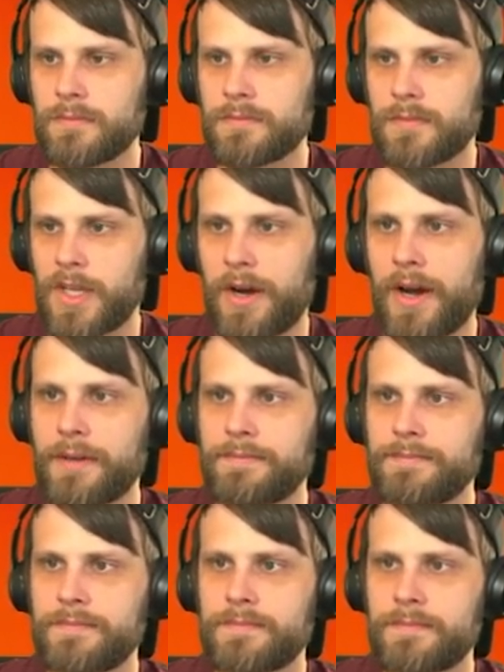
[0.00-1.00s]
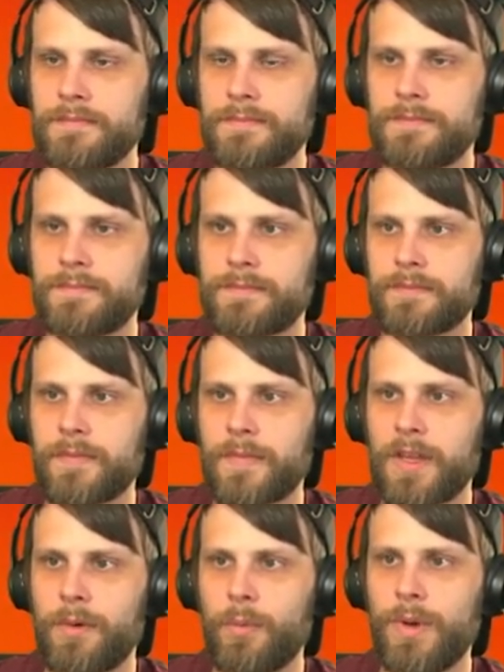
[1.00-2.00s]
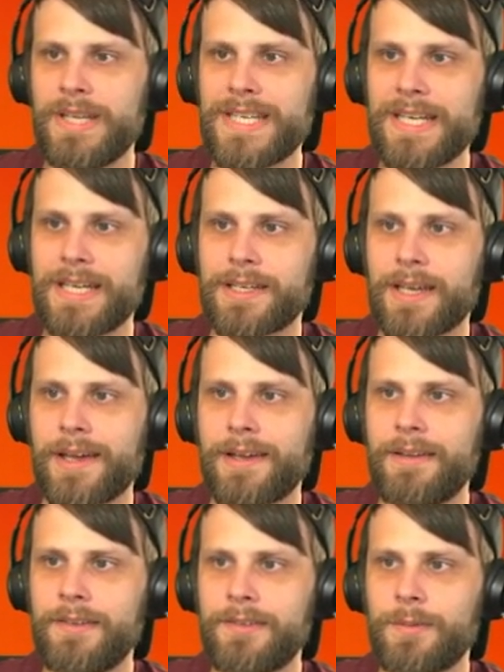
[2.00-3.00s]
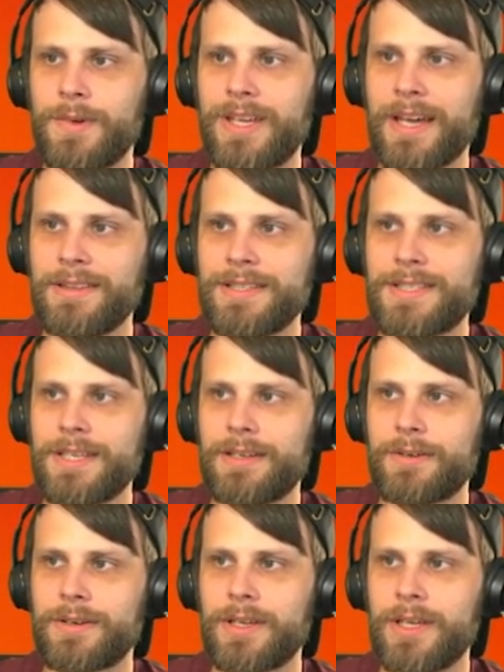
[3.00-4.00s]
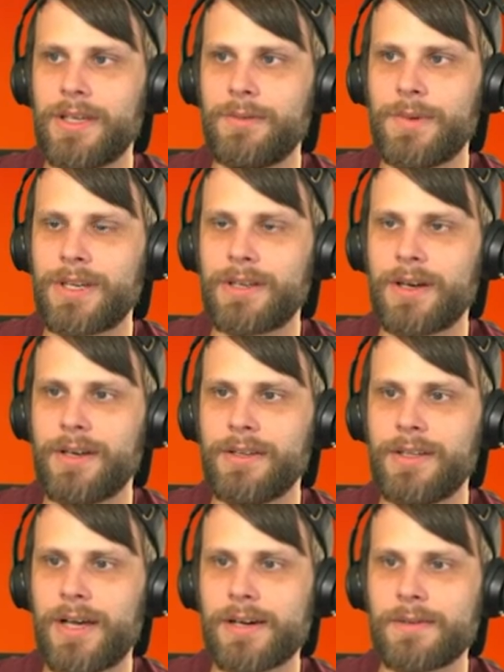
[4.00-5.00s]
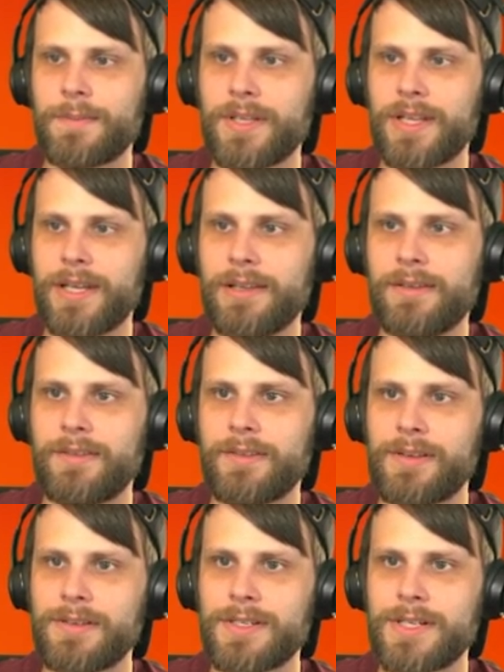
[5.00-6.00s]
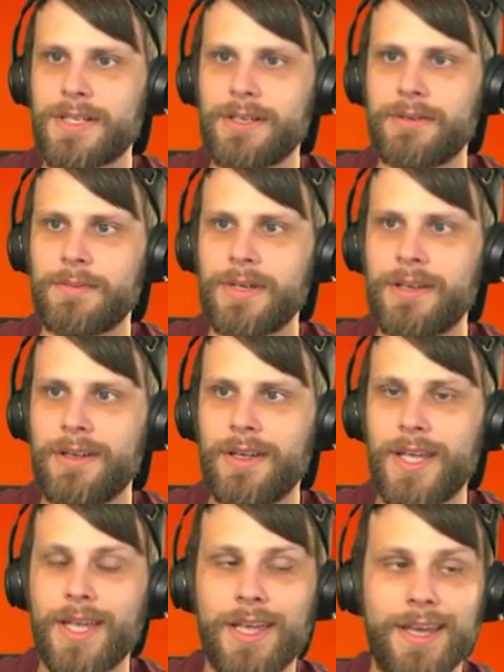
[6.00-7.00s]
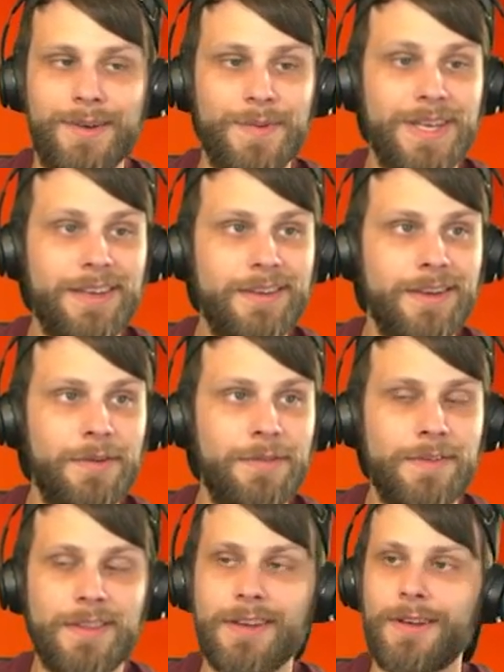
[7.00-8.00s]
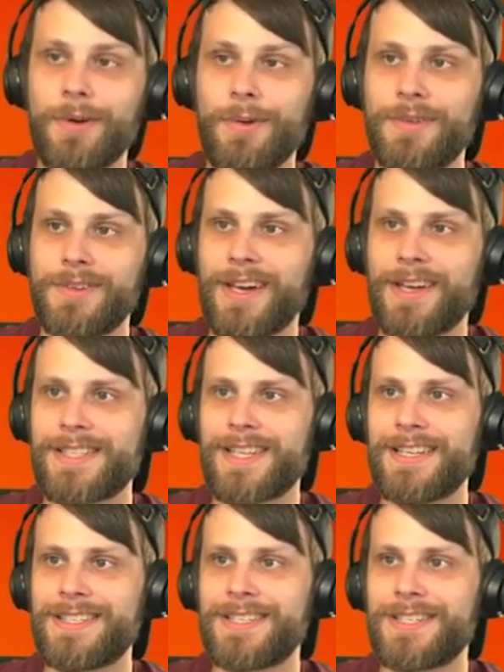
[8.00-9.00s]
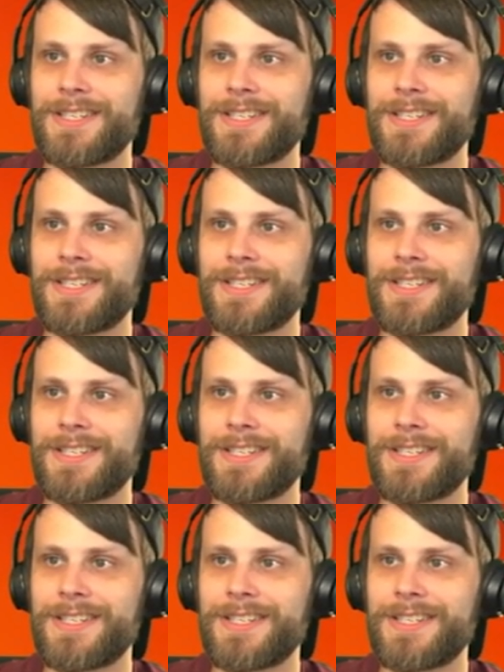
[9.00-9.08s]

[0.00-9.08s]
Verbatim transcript: All right. We did it, guys. We got the secret key. We can unlock Blaine's gym, and we can go for the gold, guys. That's gym